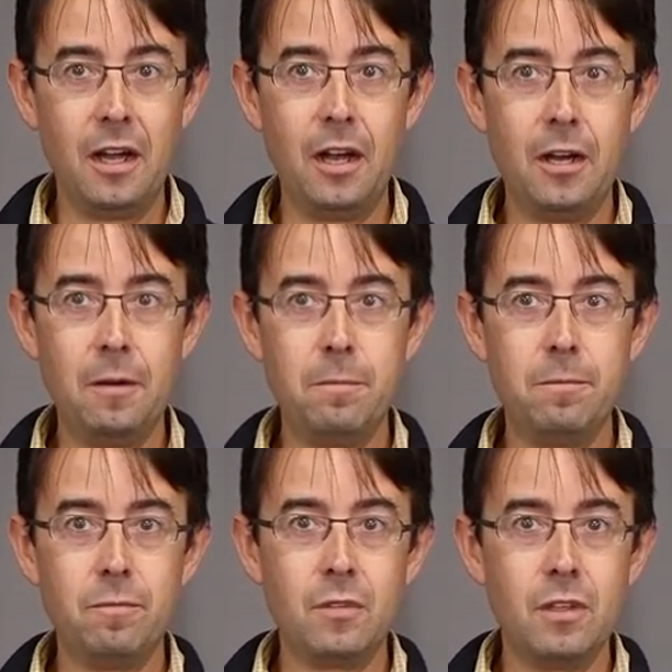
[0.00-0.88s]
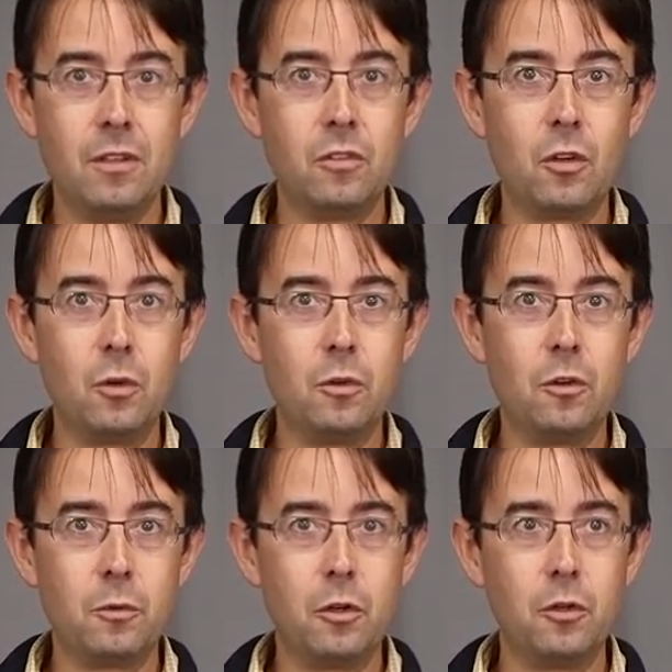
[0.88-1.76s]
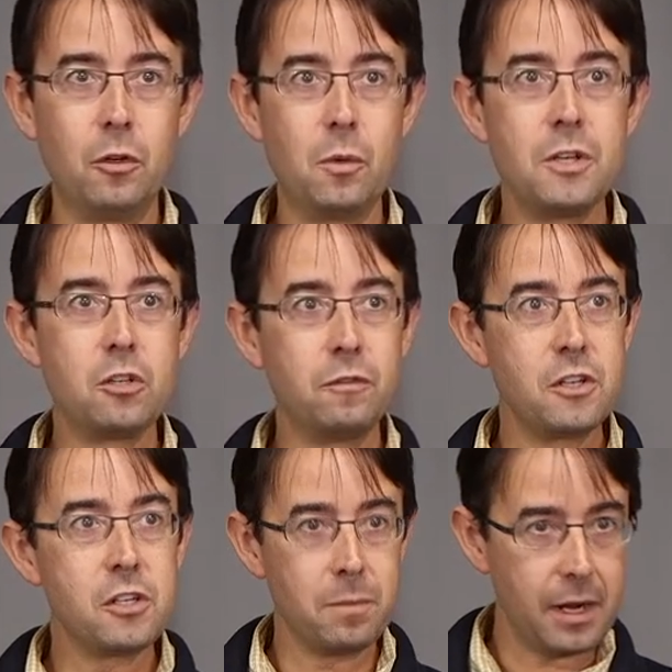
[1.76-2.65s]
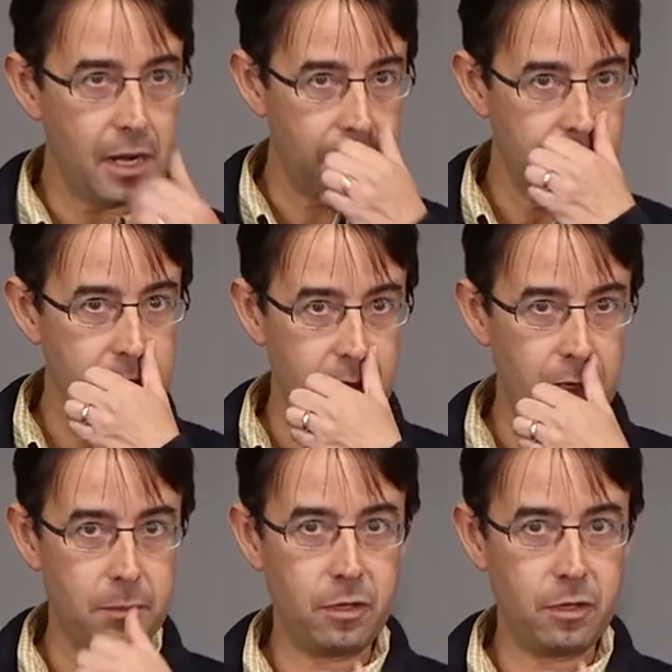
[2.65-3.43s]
Um, so your, your original vision might not be there,